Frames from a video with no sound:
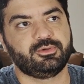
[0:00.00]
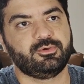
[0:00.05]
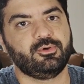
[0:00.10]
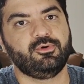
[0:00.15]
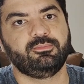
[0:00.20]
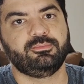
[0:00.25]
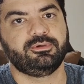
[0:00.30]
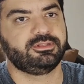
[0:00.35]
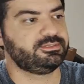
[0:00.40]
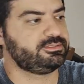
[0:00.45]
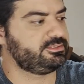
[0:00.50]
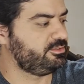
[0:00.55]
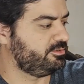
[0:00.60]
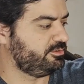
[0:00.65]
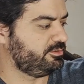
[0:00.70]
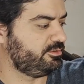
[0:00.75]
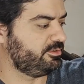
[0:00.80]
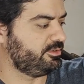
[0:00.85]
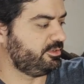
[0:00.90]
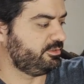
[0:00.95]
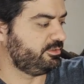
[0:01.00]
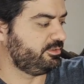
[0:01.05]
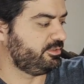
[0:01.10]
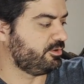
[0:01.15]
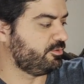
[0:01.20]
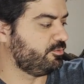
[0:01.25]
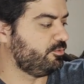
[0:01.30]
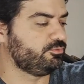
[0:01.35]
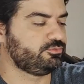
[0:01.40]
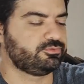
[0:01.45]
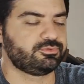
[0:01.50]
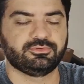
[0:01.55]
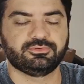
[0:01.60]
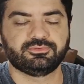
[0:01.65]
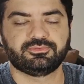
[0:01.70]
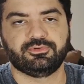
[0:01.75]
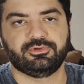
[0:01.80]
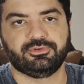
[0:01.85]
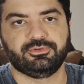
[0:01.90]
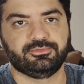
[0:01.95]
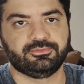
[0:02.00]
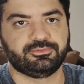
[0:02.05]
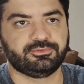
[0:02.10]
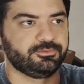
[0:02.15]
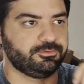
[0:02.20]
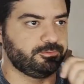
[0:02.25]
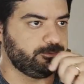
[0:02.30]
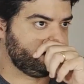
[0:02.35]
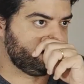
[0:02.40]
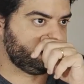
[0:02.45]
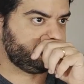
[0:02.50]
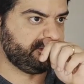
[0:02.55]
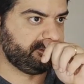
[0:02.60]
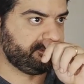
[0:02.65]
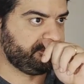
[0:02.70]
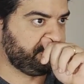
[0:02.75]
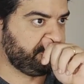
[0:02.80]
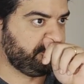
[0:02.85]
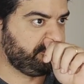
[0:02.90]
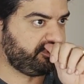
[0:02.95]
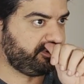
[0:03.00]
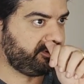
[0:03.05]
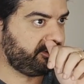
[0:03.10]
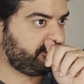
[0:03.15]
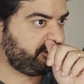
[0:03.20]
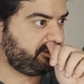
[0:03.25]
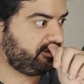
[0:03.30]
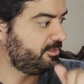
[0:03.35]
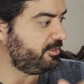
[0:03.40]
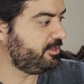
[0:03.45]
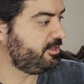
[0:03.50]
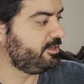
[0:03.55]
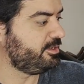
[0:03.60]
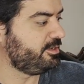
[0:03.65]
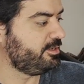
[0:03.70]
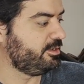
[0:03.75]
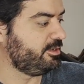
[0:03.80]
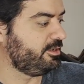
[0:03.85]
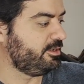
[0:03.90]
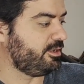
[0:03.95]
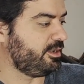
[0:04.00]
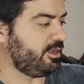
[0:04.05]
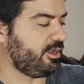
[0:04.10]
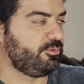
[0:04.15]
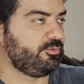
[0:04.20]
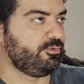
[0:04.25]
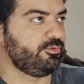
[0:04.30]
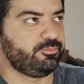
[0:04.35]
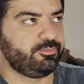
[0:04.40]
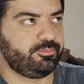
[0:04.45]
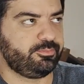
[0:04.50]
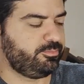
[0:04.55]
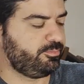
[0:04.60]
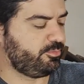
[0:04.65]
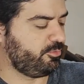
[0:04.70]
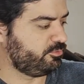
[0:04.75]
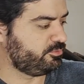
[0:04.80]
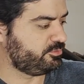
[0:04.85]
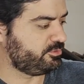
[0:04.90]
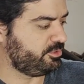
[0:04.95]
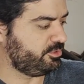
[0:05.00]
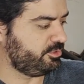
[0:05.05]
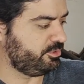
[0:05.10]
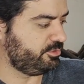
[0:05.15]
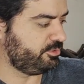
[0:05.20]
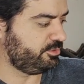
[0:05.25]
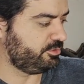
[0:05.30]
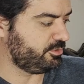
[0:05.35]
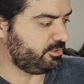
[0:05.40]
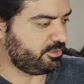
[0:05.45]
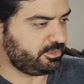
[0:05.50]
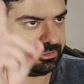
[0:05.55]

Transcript: commands and the controls for you to use the printer. I will post here